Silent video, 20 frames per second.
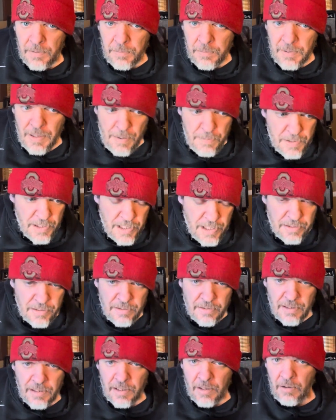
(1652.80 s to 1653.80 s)
When I
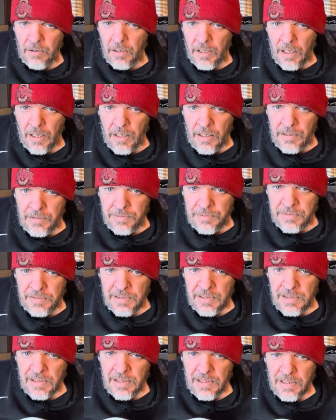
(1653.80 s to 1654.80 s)
practice, I go live.
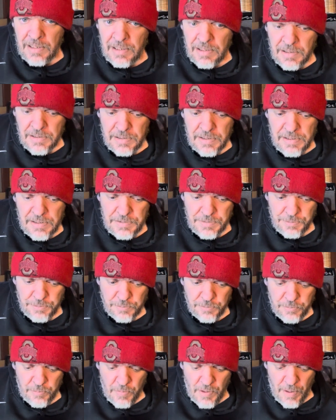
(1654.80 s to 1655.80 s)
And
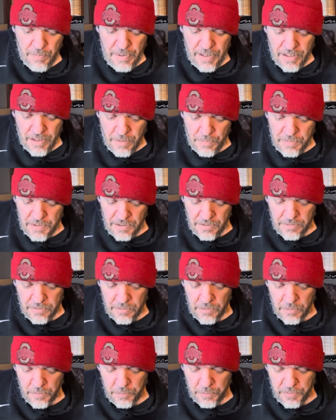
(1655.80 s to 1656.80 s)
I make up these
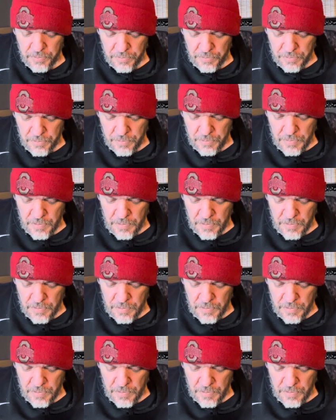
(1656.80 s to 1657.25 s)
loops.